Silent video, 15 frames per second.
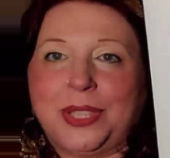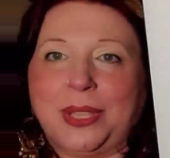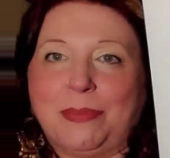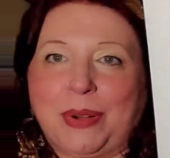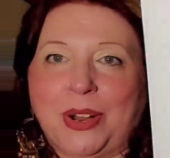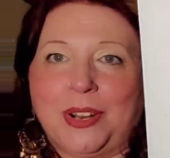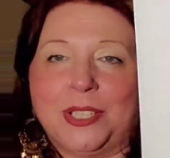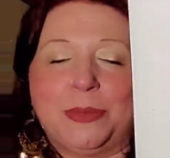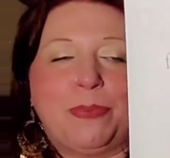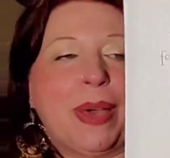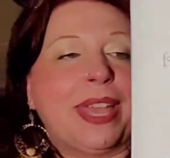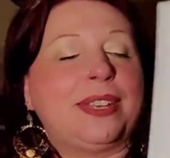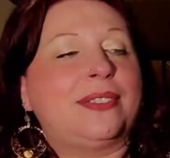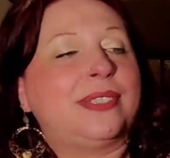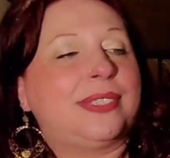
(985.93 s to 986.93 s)
with the birds,
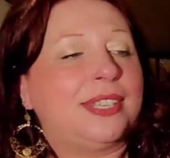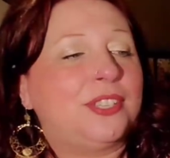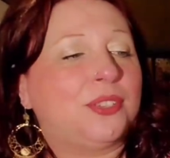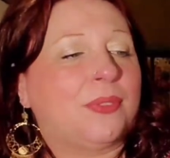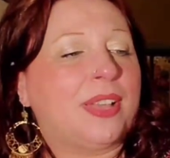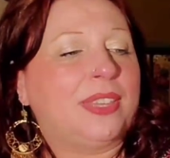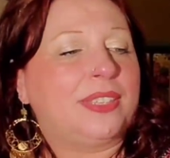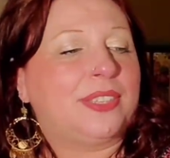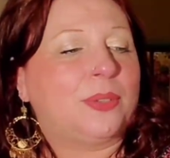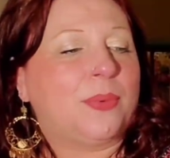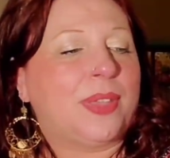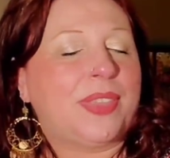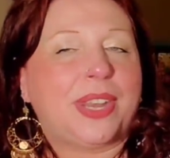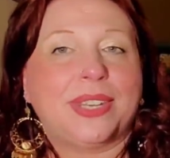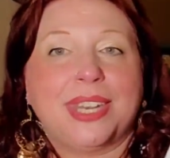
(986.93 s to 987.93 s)
but Cinderella's the
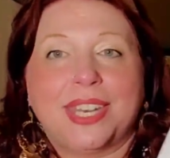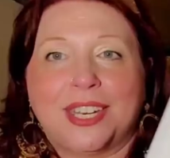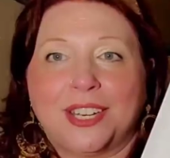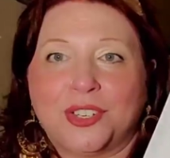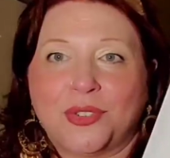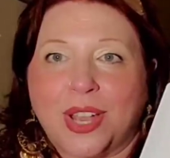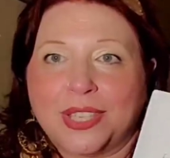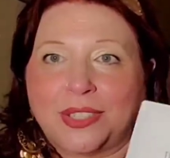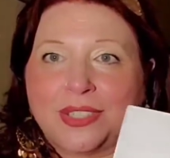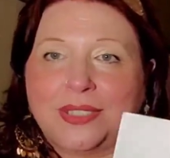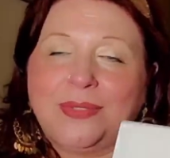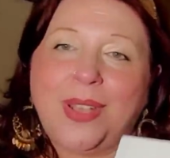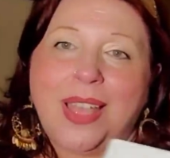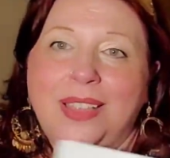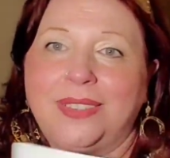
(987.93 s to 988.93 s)
one that needed a dress.
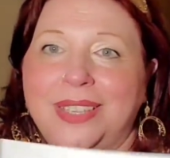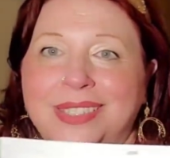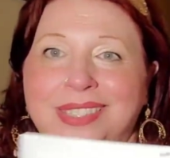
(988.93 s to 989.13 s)
Well,